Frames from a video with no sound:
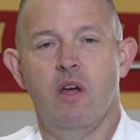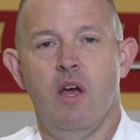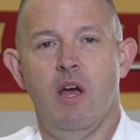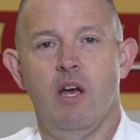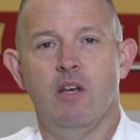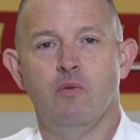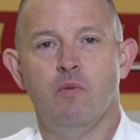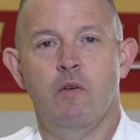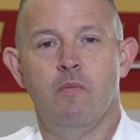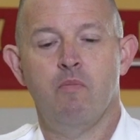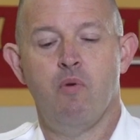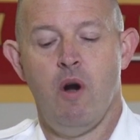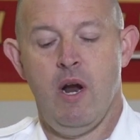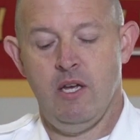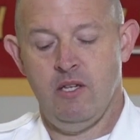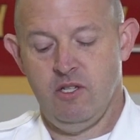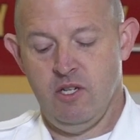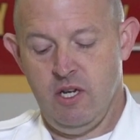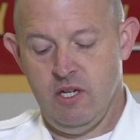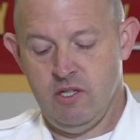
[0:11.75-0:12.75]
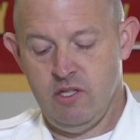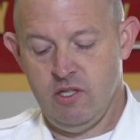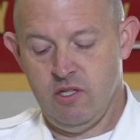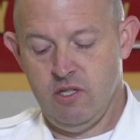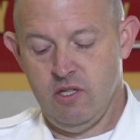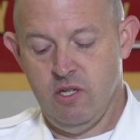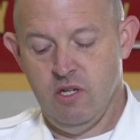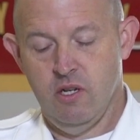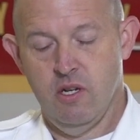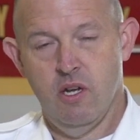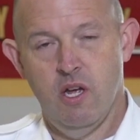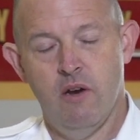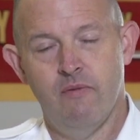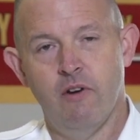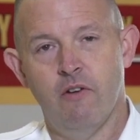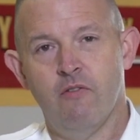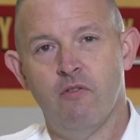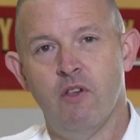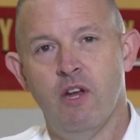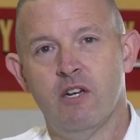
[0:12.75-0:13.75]
As we process
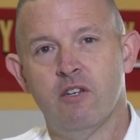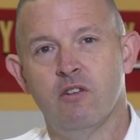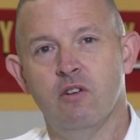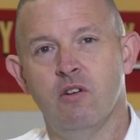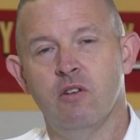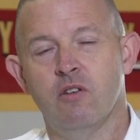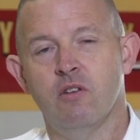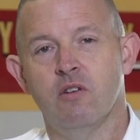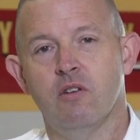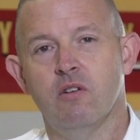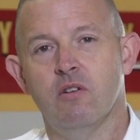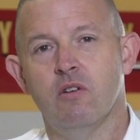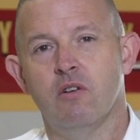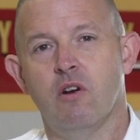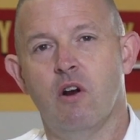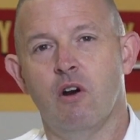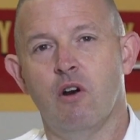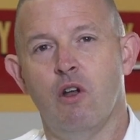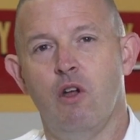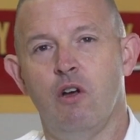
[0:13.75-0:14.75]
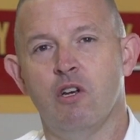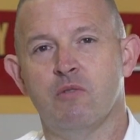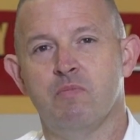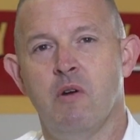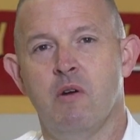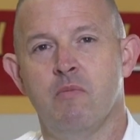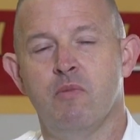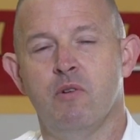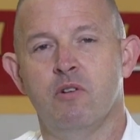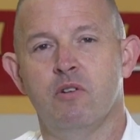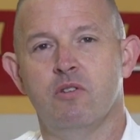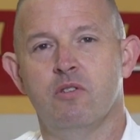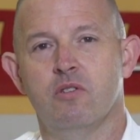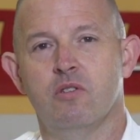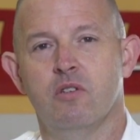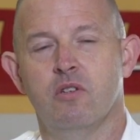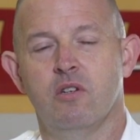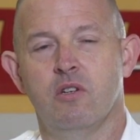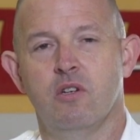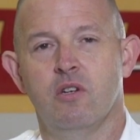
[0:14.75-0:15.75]
and reflect on our lost
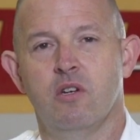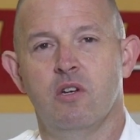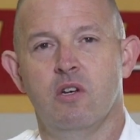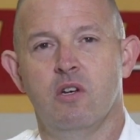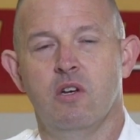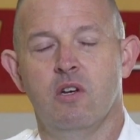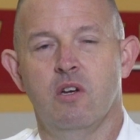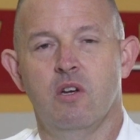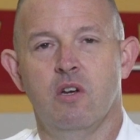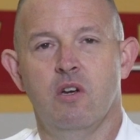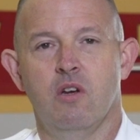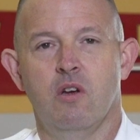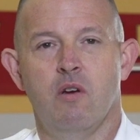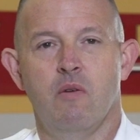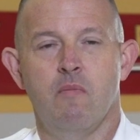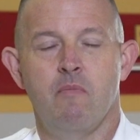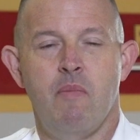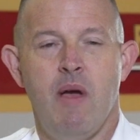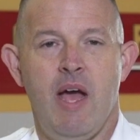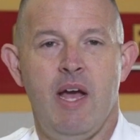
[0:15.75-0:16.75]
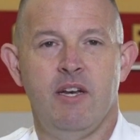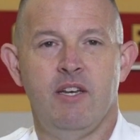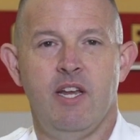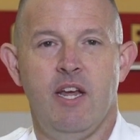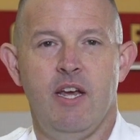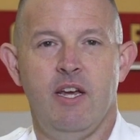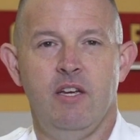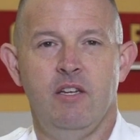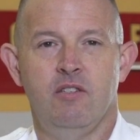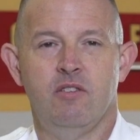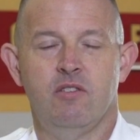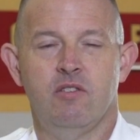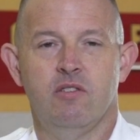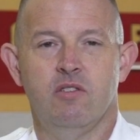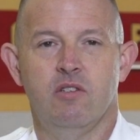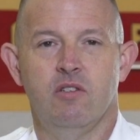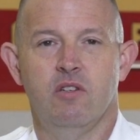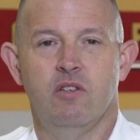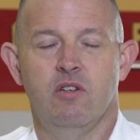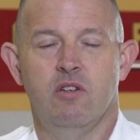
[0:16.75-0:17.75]
members, bad
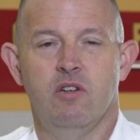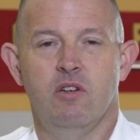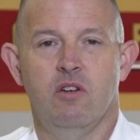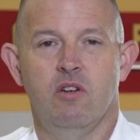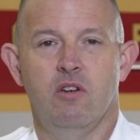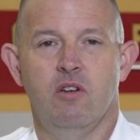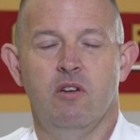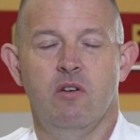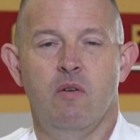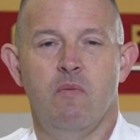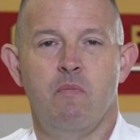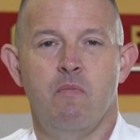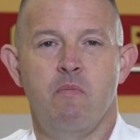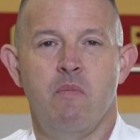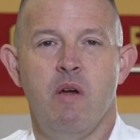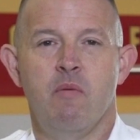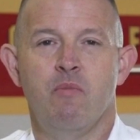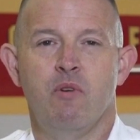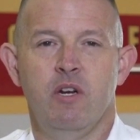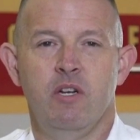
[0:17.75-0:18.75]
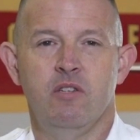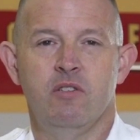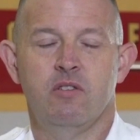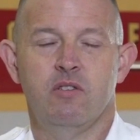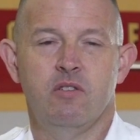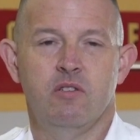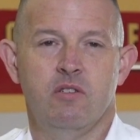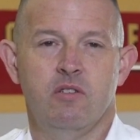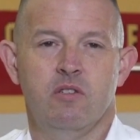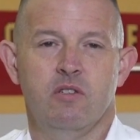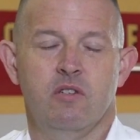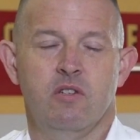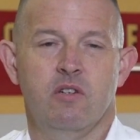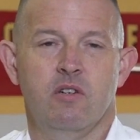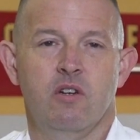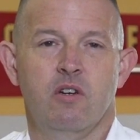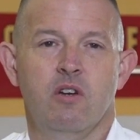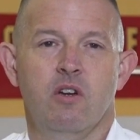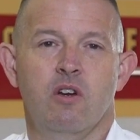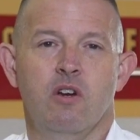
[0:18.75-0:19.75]
days, memories,
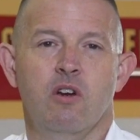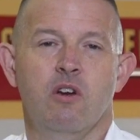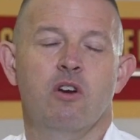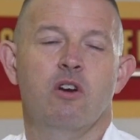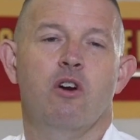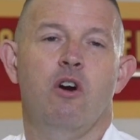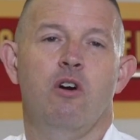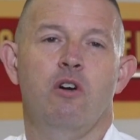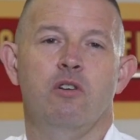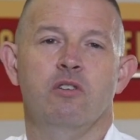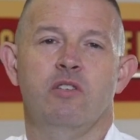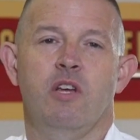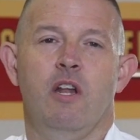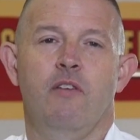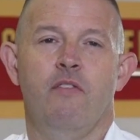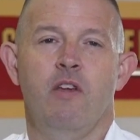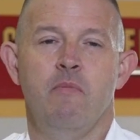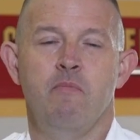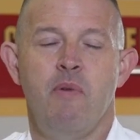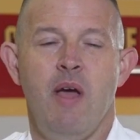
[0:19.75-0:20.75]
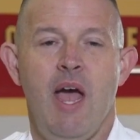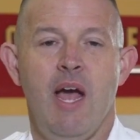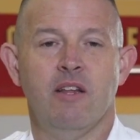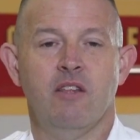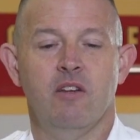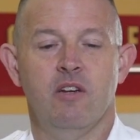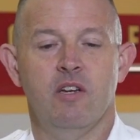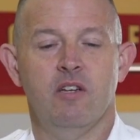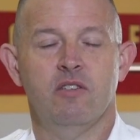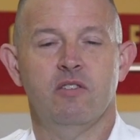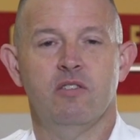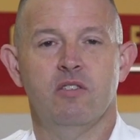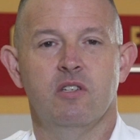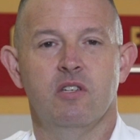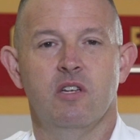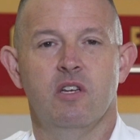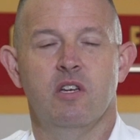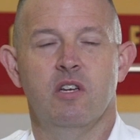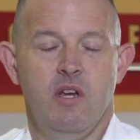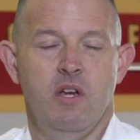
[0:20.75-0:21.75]
calls that have impacted us,
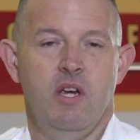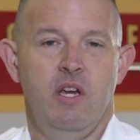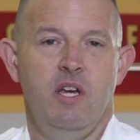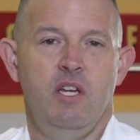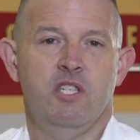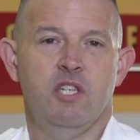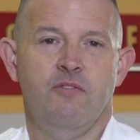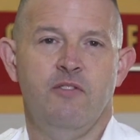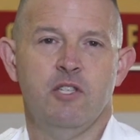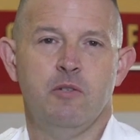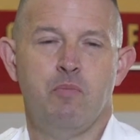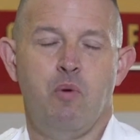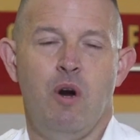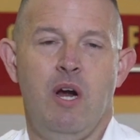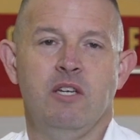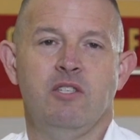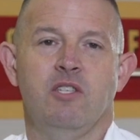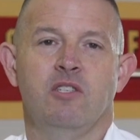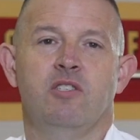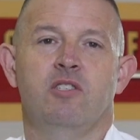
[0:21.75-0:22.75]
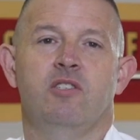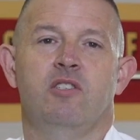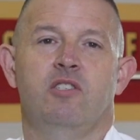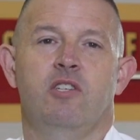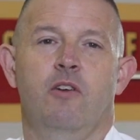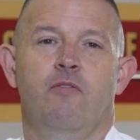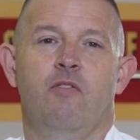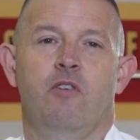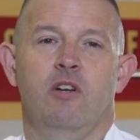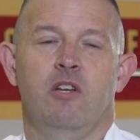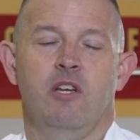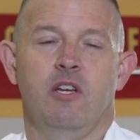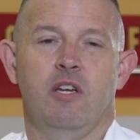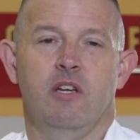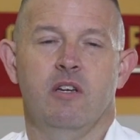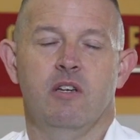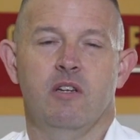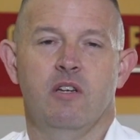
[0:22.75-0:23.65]
each of us processes differently.